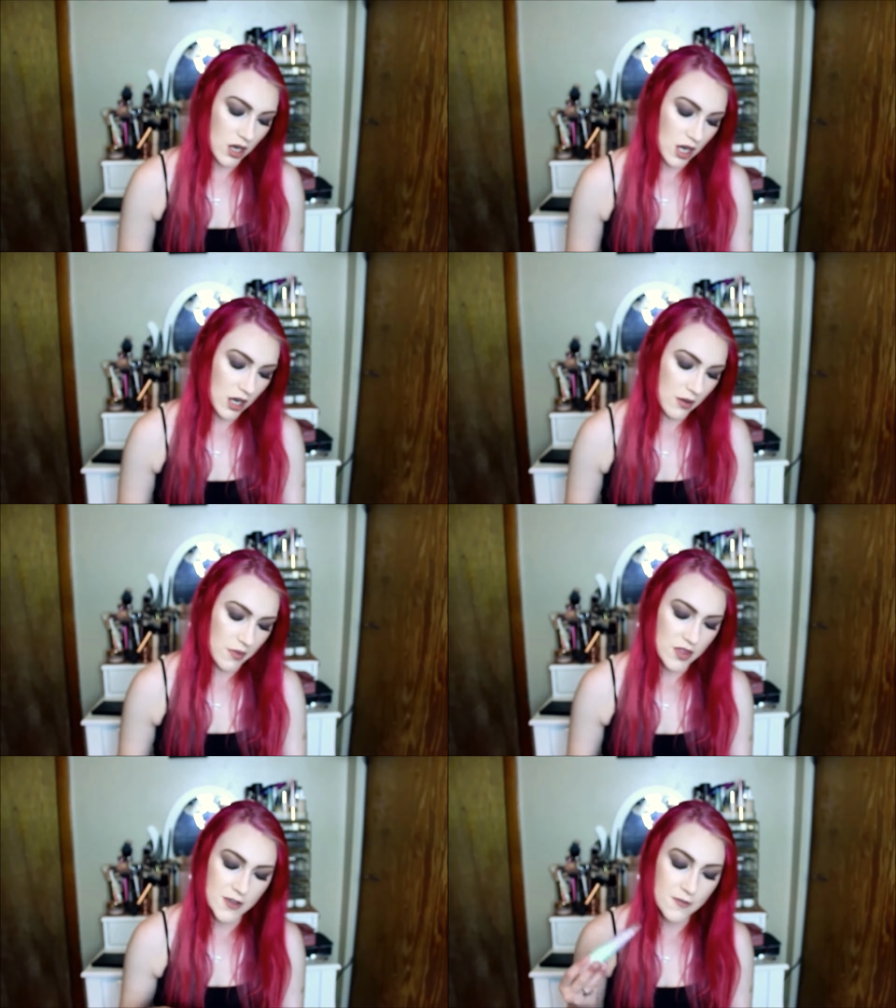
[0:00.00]

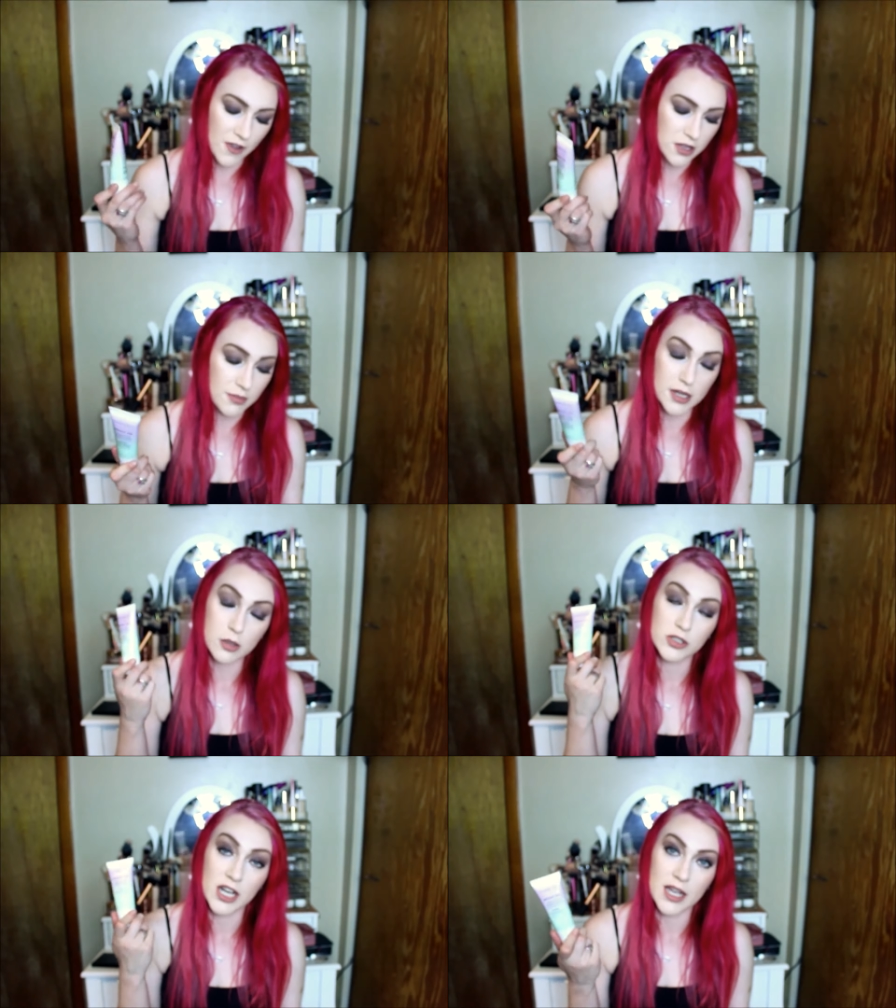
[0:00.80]
The face
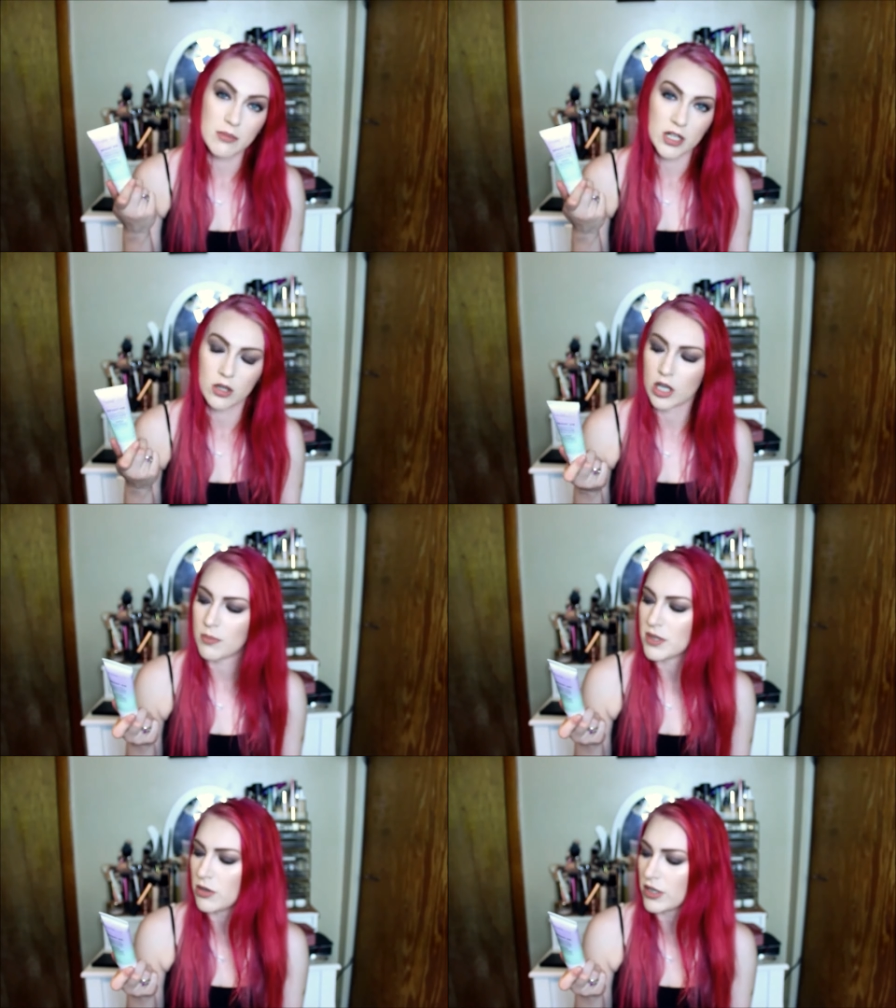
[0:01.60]
mask, which I am going to look
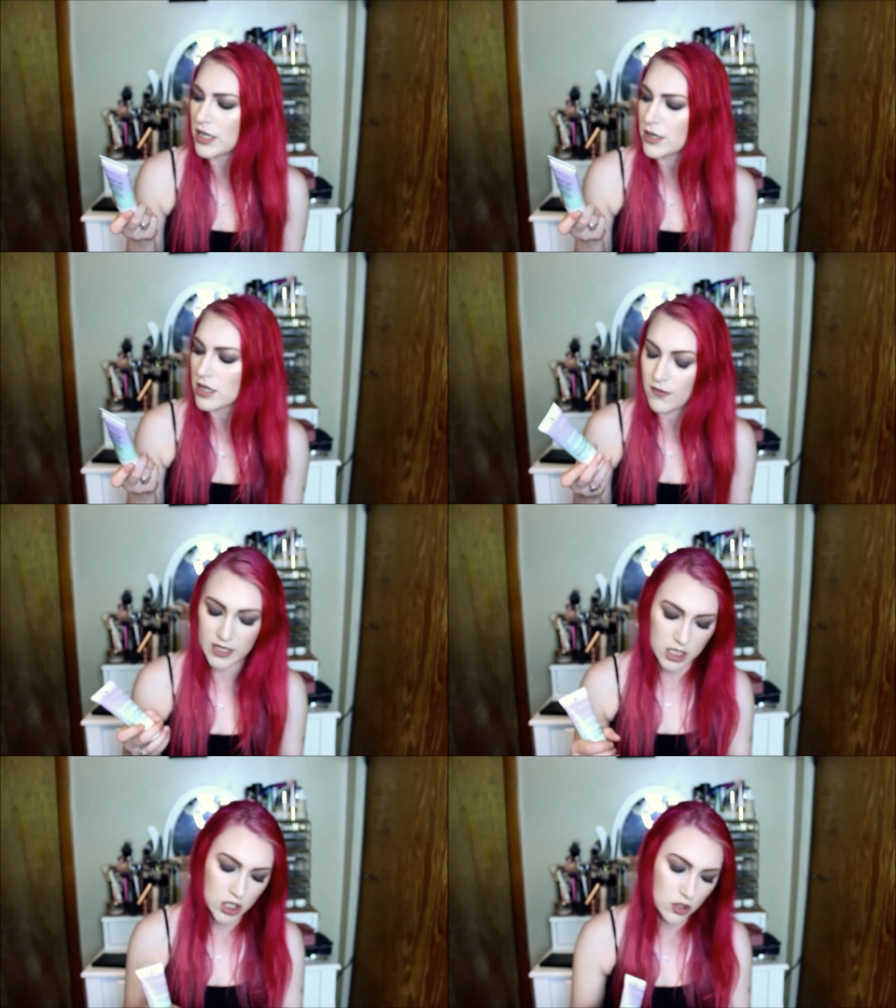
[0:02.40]
up ingredients, see if
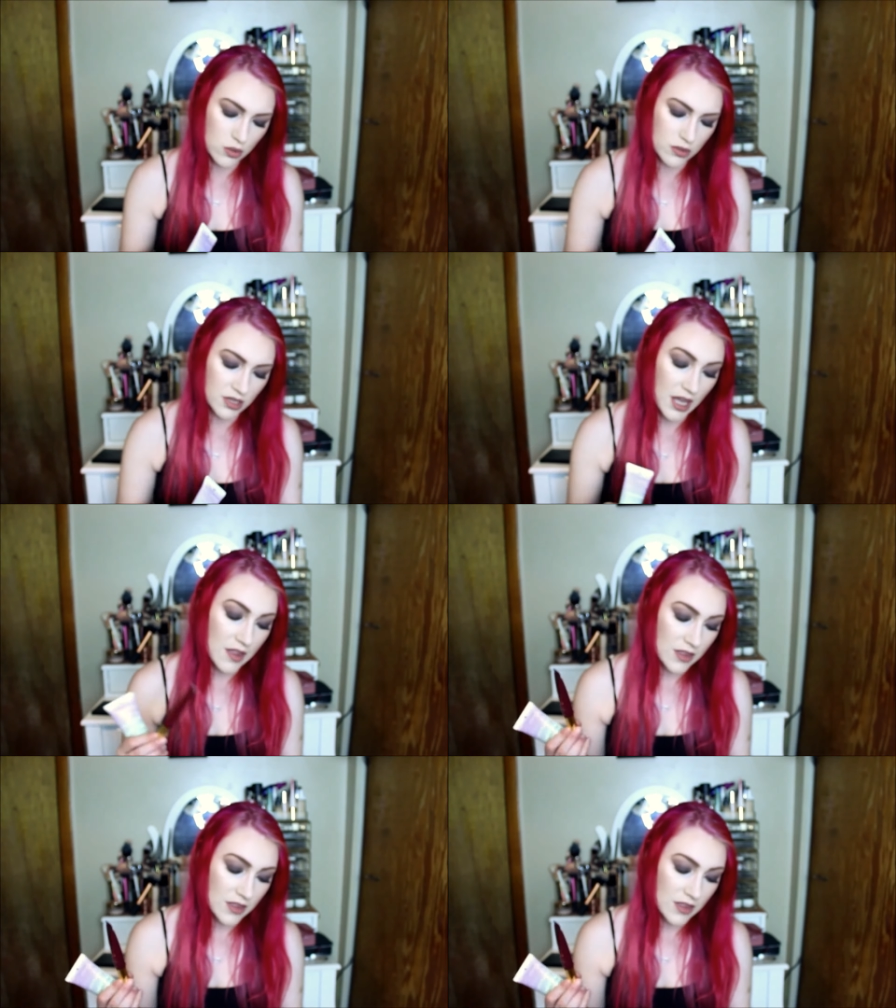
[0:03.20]
I can use,